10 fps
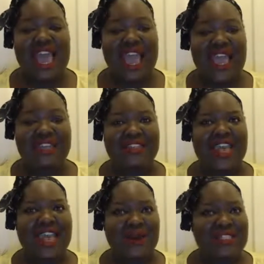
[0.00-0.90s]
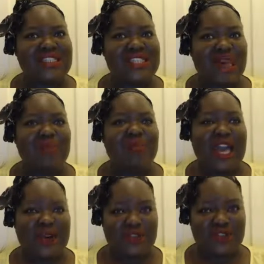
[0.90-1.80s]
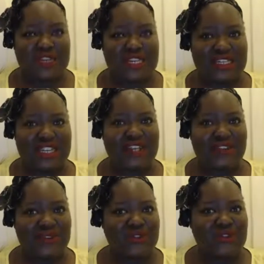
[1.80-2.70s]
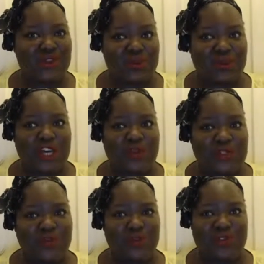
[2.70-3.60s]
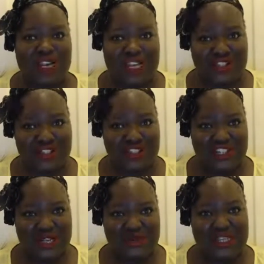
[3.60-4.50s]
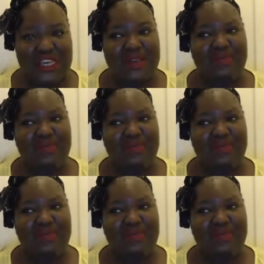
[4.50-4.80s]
and how to set boundaries in those non-purposeful relationships,